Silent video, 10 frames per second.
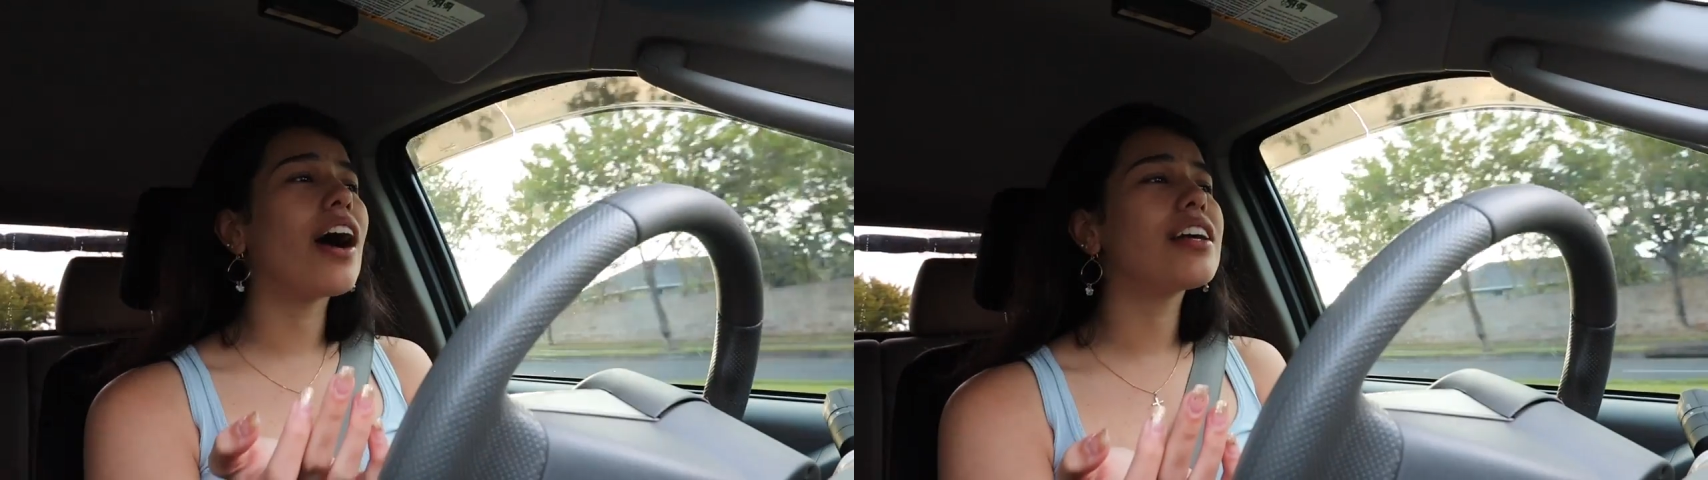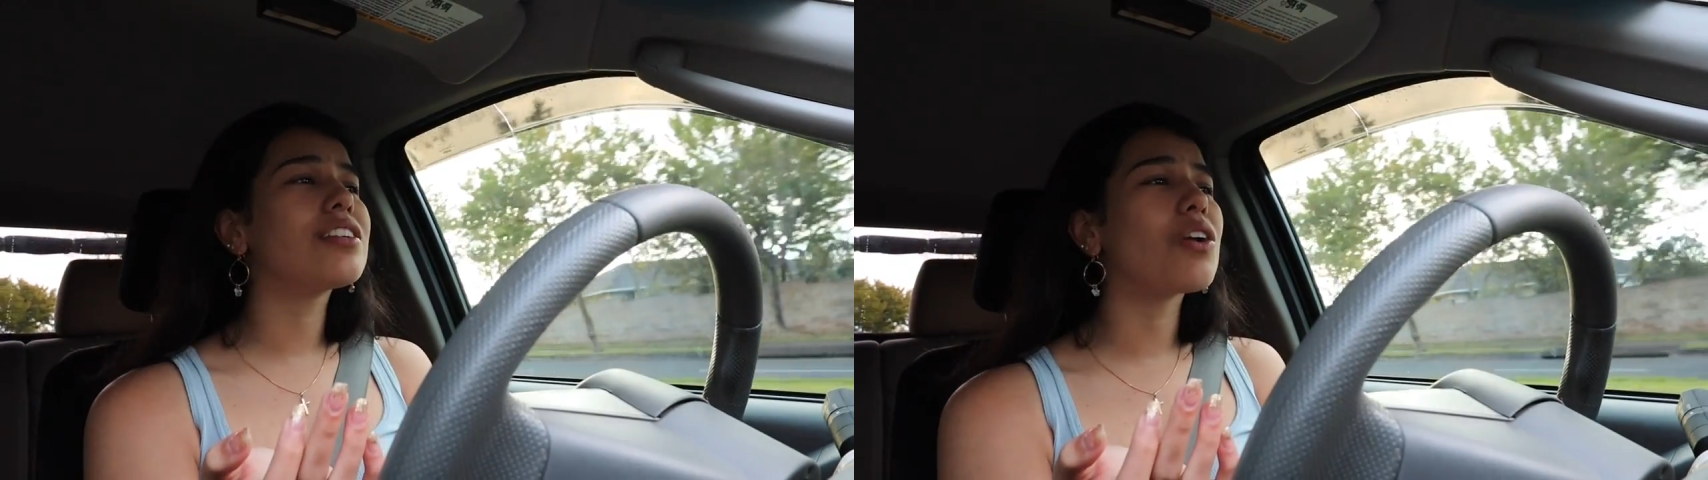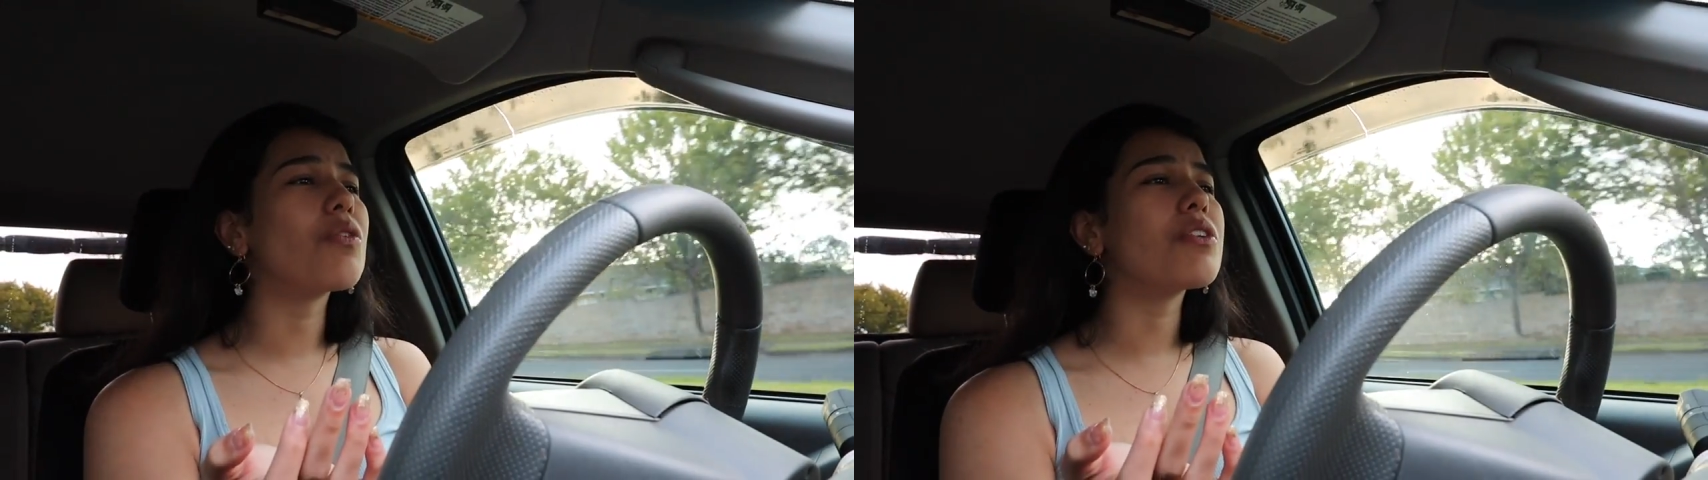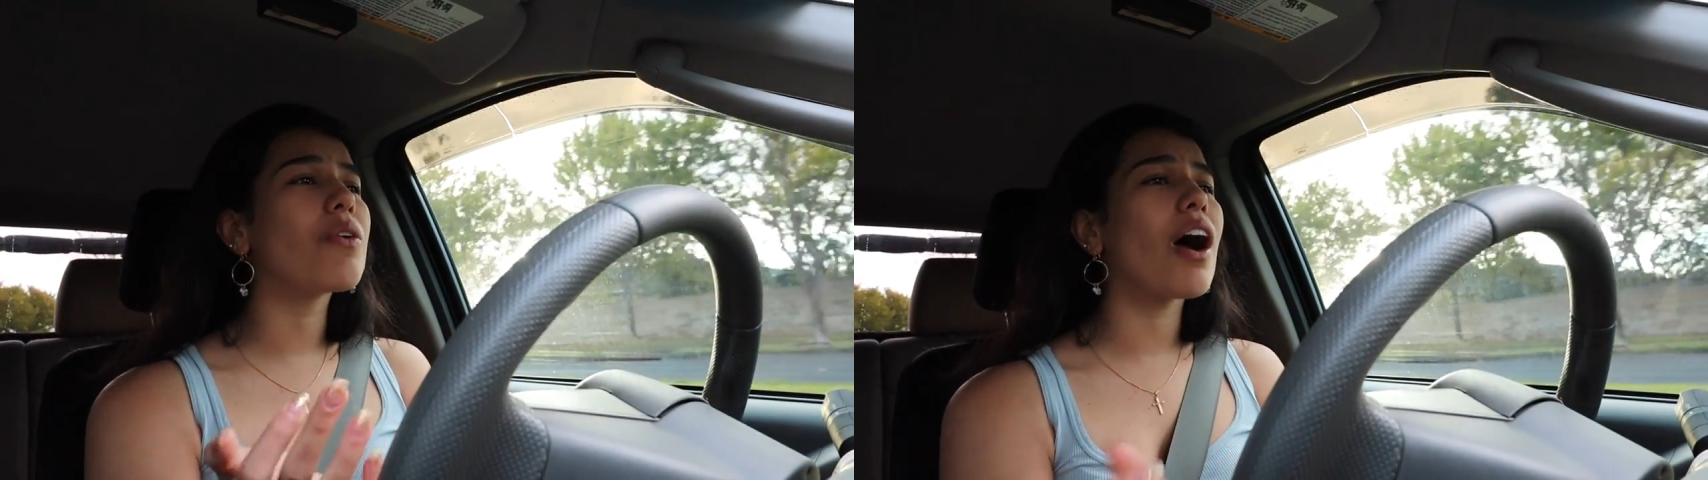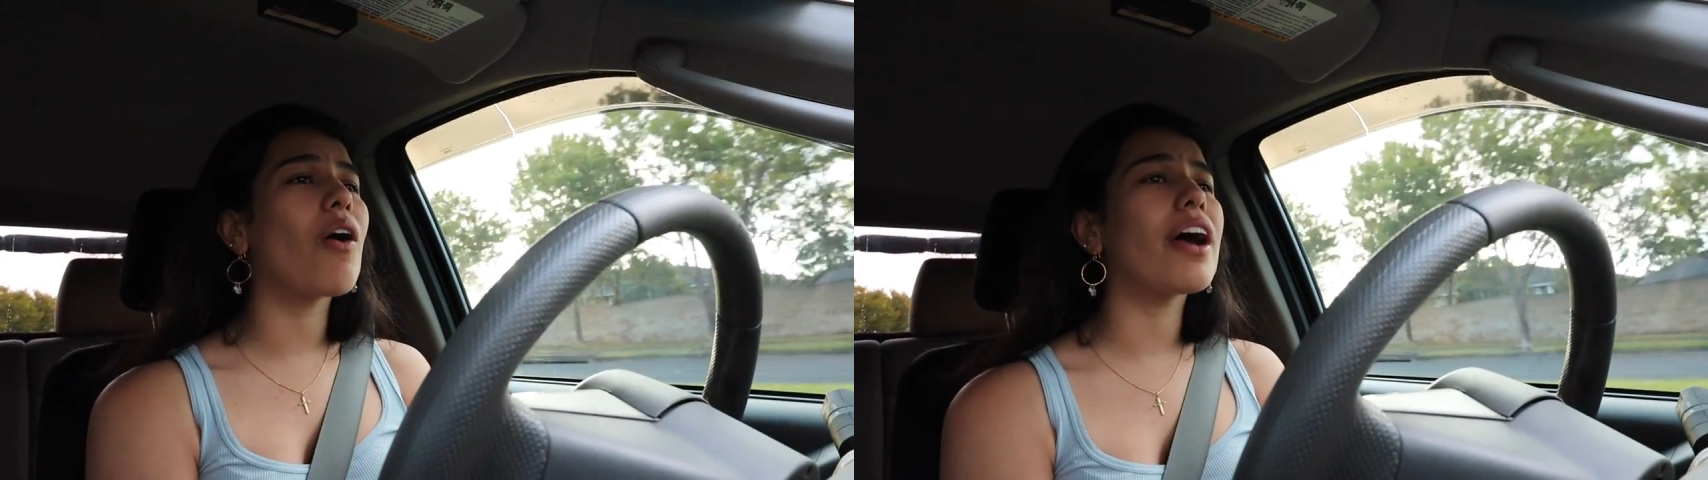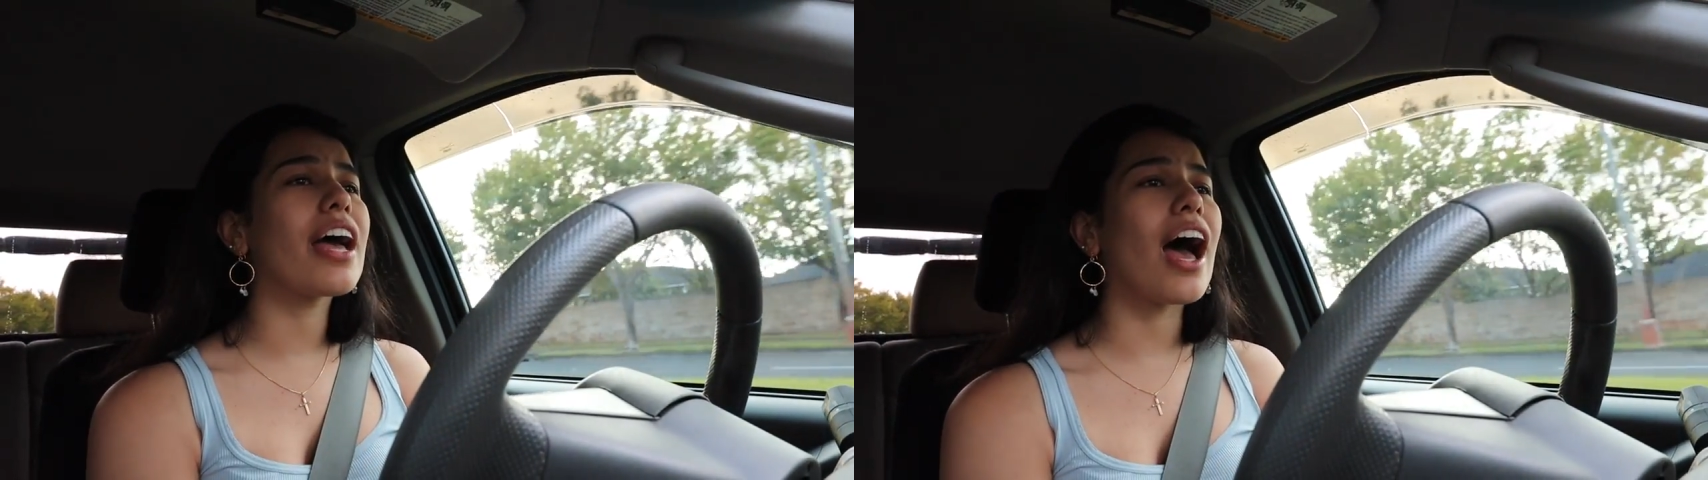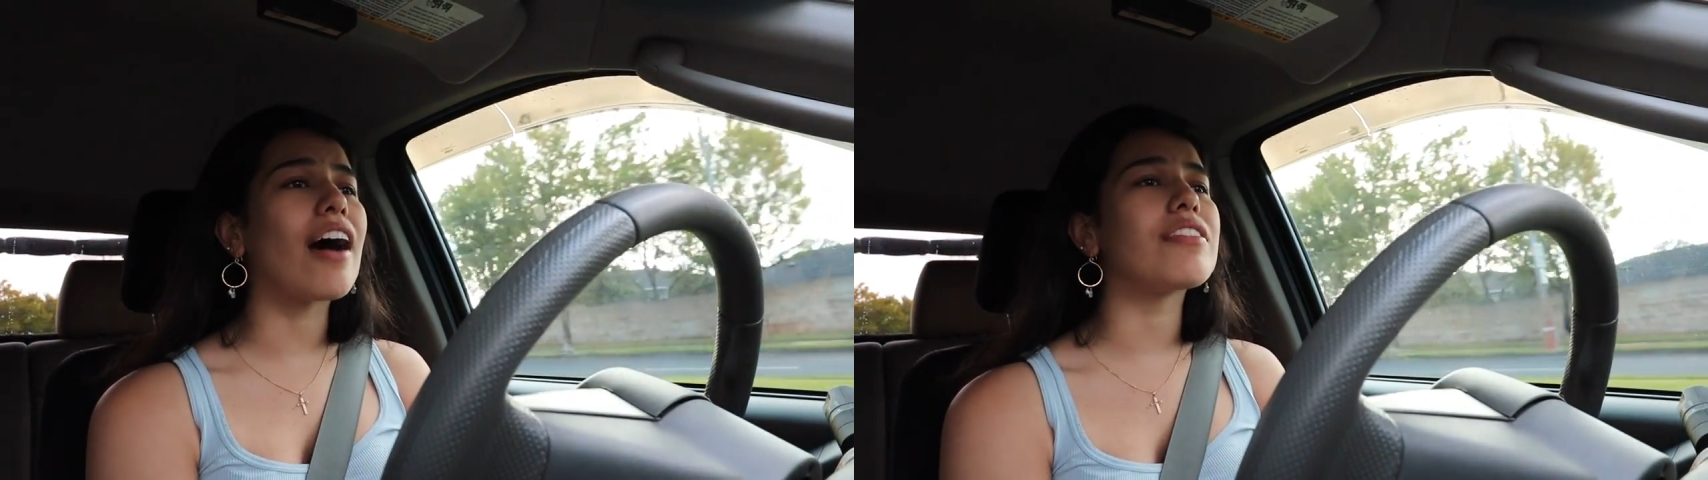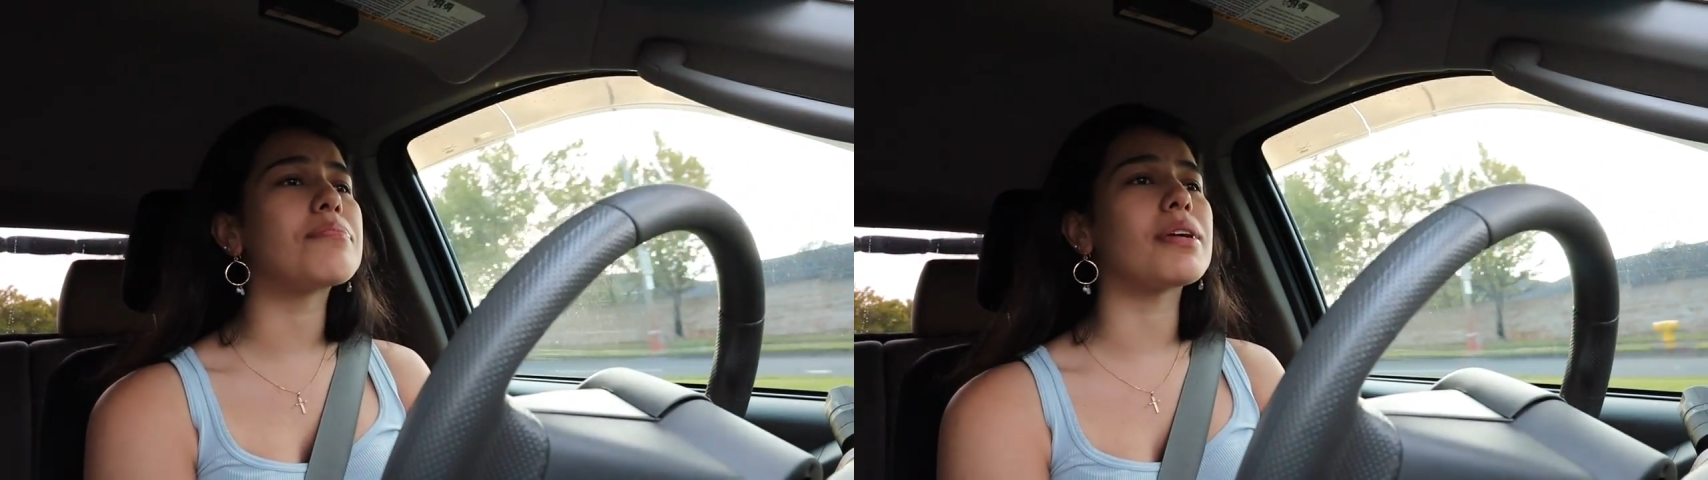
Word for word: I don't know how I haven't